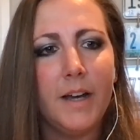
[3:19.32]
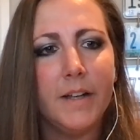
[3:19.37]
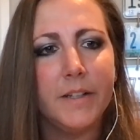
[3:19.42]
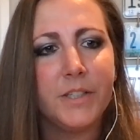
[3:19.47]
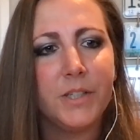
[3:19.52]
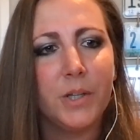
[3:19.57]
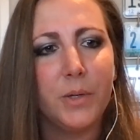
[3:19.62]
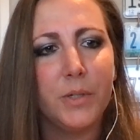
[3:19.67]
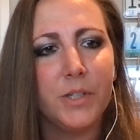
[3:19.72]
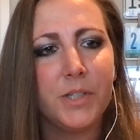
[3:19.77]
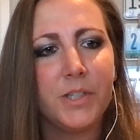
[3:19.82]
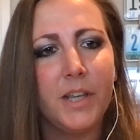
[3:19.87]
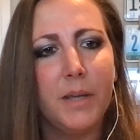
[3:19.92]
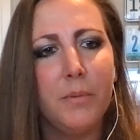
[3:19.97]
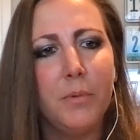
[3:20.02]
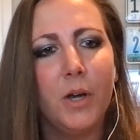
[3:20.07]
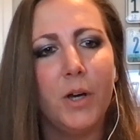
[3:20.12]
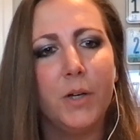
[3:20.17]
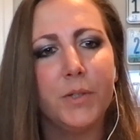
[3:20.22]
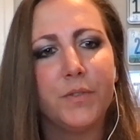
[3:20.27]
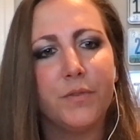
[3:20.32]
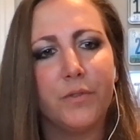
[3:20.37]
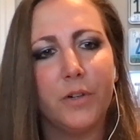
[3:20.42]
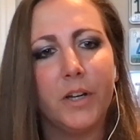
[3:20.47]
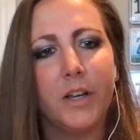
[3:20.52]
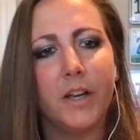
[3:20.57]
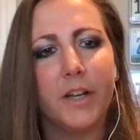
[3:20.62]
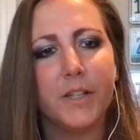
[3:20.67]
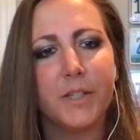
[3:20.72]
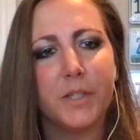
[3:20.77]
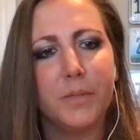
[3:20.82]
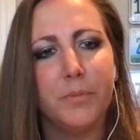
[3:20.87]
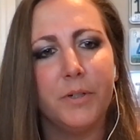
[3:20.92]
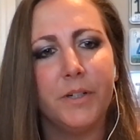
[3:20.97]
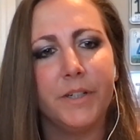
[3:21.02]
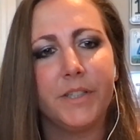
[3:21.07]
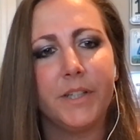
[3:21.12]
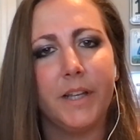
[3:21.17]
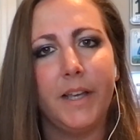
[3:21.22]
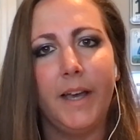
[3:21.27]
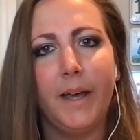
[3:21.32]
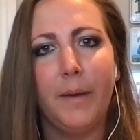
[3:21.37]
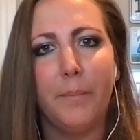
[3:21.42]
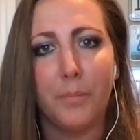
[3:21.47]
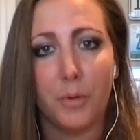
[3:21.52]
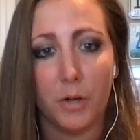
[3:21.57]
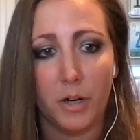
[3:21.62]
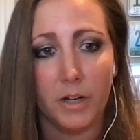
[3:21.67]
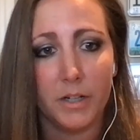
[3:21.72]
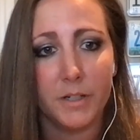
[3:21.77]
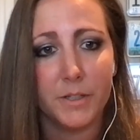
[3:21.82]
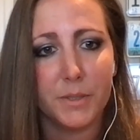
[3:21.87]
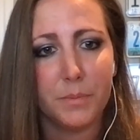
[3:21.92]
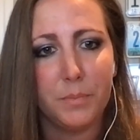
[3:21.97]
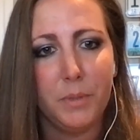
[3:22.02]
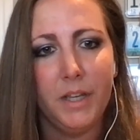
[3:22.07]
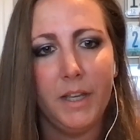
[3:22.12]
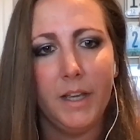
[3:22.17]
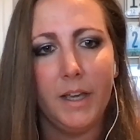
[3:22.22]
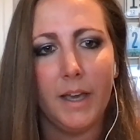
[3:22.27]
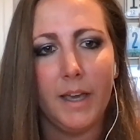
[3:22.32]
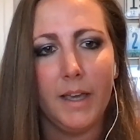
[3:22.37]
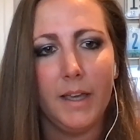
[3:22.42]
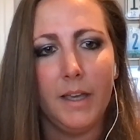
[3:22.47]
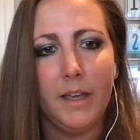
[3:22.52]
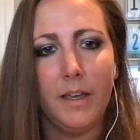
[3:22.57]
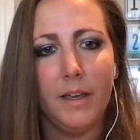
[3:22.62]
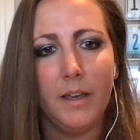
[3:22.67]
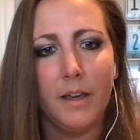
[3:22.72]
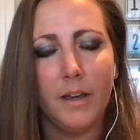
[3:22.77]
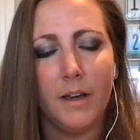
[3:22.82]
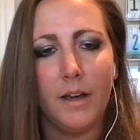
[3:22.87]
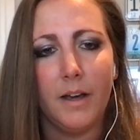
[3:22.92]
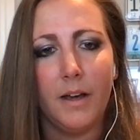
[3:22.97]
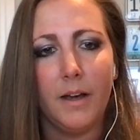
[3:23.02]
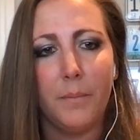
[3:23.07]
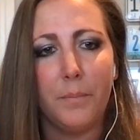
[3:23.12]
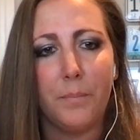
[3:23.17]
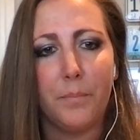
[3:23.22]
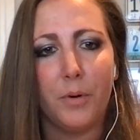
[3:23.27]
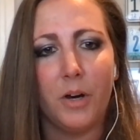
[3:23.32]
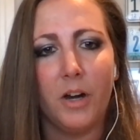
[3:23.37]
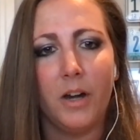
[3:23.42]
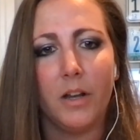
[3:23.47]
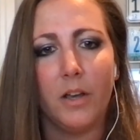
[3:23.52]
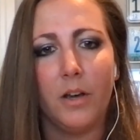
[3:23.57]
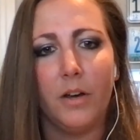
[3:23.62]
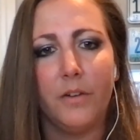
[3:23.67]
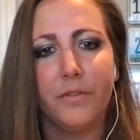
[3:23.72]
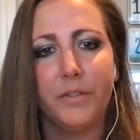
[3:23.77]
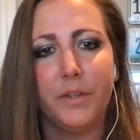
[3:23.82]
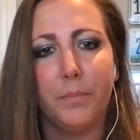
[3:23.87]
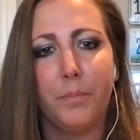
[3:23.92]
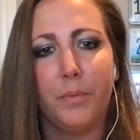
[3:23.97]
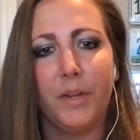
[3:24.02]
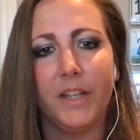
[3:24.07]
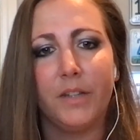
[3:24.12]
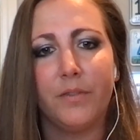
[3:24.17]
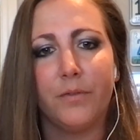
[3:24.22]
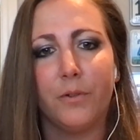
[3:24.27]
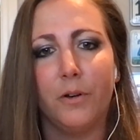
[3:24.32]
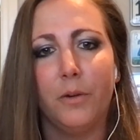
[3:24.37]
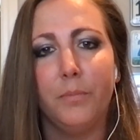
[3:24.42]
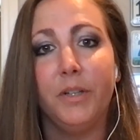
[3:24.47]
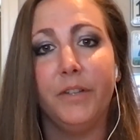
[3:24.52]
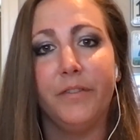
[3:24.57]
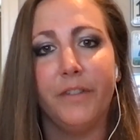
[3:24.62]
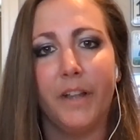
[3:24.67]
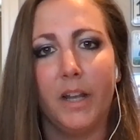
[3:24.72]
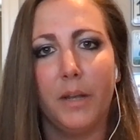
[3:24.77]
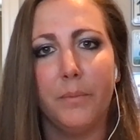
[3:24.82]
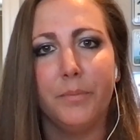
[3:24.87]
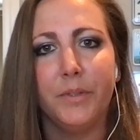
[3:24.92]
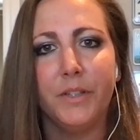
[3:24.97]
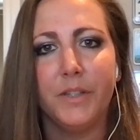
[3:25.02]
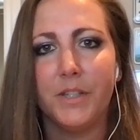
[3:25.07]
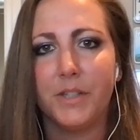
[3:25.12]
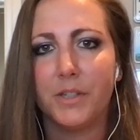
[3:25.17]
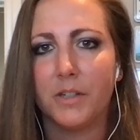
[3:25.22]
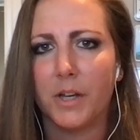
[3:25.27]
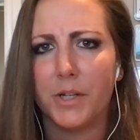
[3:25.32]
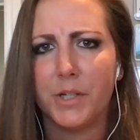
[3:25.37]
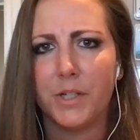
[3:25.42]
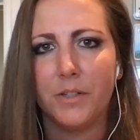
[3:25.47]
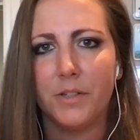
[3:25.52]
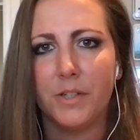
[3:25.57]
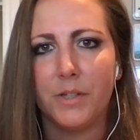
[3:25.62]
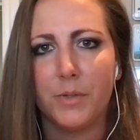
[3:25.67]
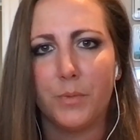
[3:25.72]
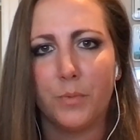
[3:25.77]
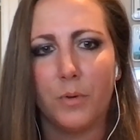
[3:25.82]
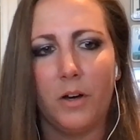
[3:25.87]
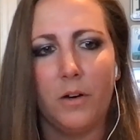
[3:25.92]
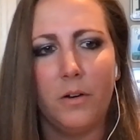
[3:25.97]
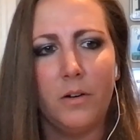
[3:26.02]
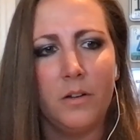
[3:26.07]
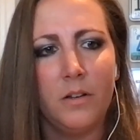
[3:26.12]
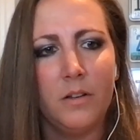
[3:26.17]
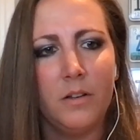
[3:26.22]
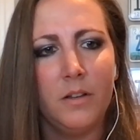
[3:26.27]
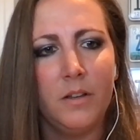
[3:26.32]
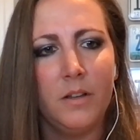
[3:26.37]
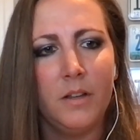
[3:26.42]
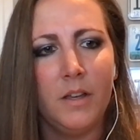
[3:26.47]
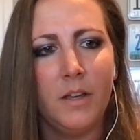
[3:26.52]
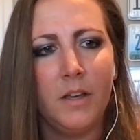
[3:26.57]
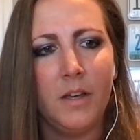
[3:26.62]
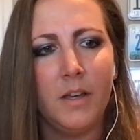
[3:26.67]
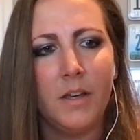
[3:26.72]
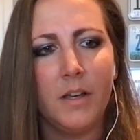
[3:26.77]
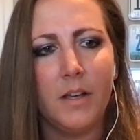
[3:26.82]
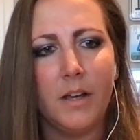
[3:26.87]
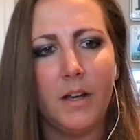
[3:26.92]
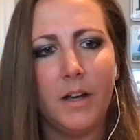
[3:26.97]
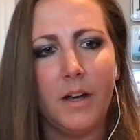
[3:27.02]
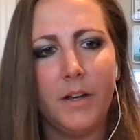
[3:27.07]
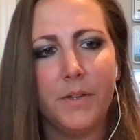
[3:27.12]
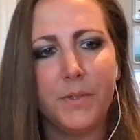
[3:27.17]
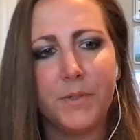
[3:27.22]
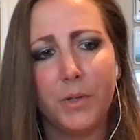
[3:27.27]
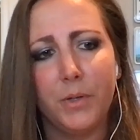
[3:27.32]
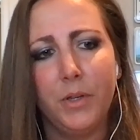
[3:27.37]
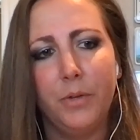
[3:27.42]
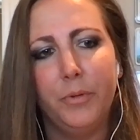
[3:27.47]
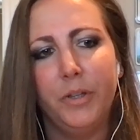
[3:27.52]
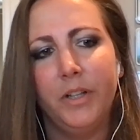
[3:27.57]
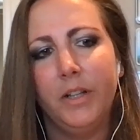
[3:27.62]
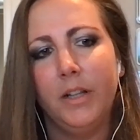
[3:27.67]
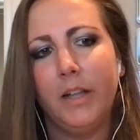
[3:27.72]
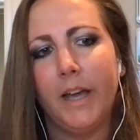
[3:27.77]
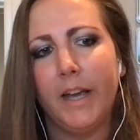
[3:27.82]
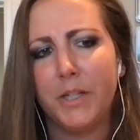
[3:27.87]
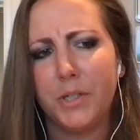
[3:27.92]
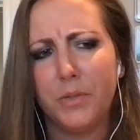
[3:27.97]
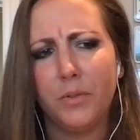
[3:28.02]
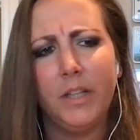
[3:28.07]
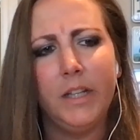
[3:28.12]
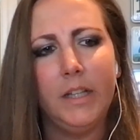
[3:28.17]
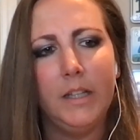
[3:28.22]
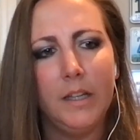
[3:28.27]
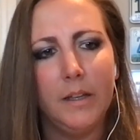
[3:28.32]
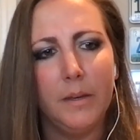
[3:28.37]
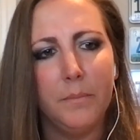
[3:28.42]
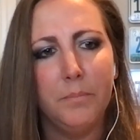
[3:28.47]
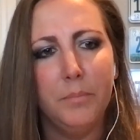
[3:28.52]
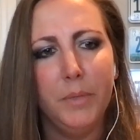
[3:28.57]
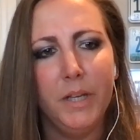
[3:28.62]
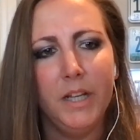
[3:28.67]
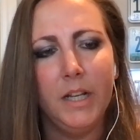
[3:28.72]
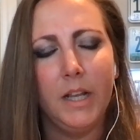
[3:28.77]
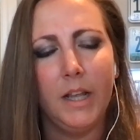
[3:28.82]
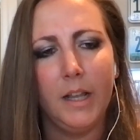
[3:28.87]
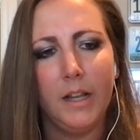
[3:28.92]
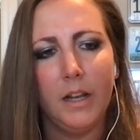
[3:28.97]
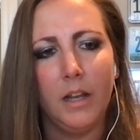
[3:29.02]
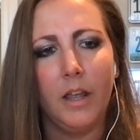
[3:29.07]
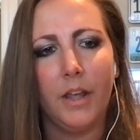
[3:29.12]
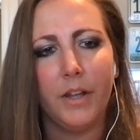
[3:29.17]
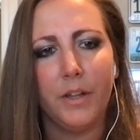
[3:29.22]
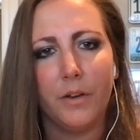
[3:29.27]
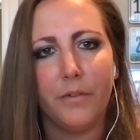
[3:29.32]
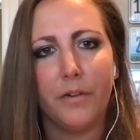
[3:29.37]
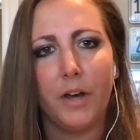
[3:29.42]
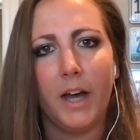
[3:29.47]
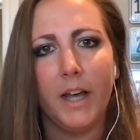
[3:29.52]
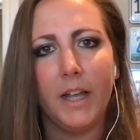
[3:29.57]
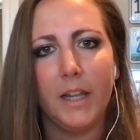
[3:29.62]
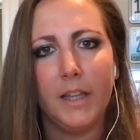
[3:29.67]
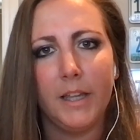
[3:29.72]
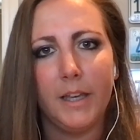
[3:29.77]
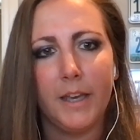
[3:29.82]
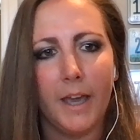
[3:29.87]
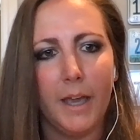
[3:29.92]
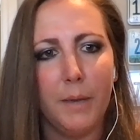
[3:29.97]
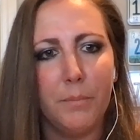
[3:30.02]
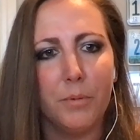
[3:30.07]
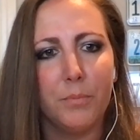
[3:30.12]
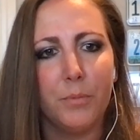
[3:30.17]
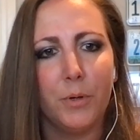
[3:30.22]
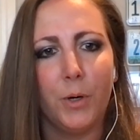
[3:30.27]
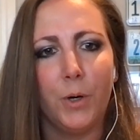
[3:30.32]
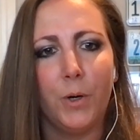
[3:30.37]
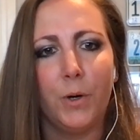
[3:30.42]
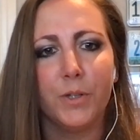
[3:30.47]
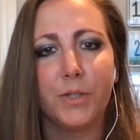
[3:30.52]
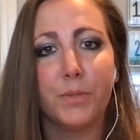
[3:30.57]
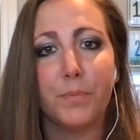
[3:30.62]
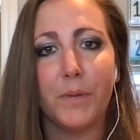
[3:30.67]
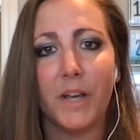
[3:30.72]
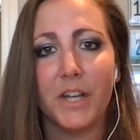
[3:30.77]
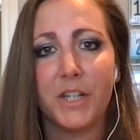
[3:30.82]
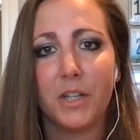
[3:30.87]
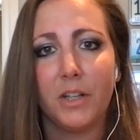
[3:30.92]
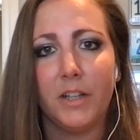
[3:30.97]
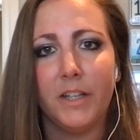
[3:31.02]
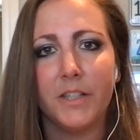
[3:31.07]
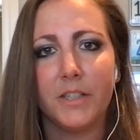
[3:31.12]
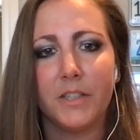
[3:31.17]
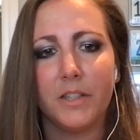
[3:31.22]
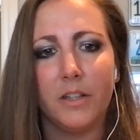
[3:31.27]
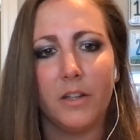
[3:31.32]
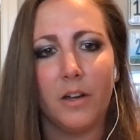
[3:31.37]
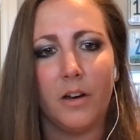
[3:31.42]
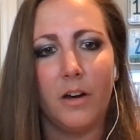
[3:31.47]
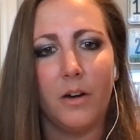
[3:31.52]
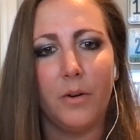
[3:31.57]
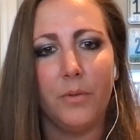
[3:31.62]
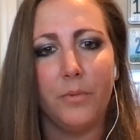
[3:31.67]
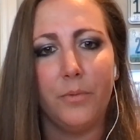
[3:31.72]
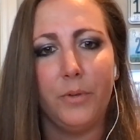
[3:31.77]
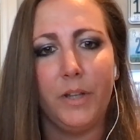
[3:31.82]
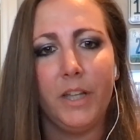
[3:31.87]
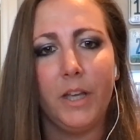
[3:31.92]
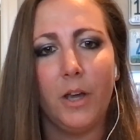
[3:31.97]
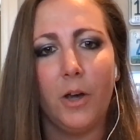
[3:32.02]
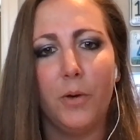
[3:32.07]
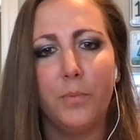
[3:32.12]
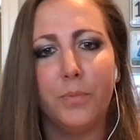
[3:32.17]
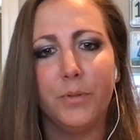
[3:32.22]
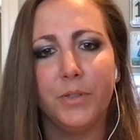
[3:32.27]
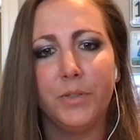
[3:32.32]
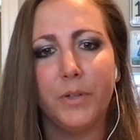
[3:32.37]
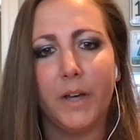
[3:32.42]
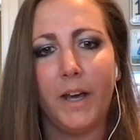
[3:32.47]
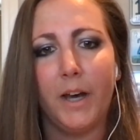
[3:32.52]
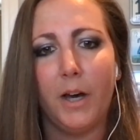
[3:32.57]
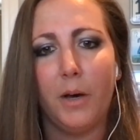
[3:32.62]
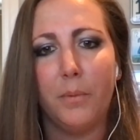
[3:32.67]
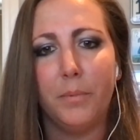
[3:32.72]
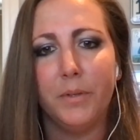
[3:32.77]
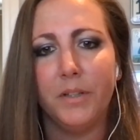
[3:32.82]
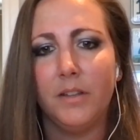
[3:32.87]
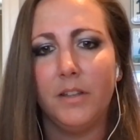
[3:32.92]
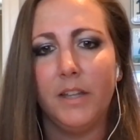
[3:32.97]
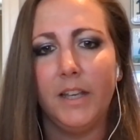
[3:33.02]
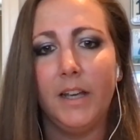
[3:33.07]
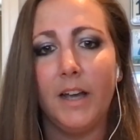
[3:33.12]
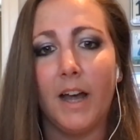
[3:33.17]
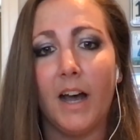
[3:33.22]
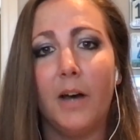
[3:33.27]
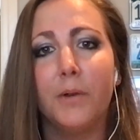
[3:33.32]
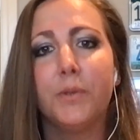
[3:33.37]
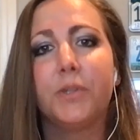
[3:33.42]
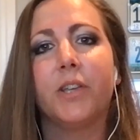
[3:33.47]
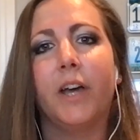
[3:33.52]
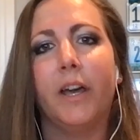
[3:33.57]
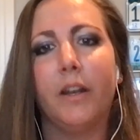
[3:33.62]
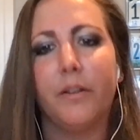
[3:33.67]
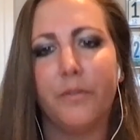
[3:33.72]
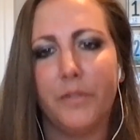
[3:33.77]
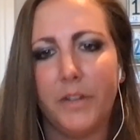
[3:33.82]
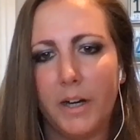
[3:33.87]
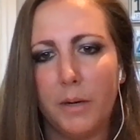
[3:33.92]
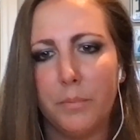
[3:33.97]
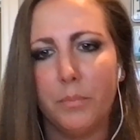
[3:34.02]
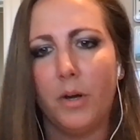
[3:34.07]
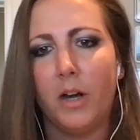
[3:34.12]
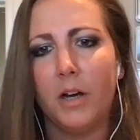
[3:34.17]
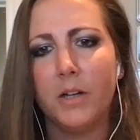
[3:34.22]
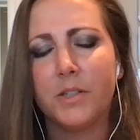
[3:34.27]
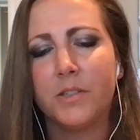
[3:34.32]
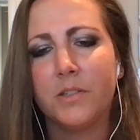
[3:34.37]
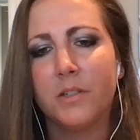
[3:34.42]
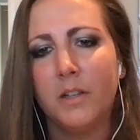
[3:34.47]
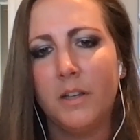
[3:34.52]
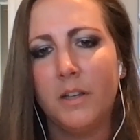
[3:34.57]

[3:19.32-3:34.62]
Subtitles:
So the same goes for customers and partners being a part of the platform development discussions as well. So you will actually meet a lot of highly capable specialists that are really open to help and think outside of their box.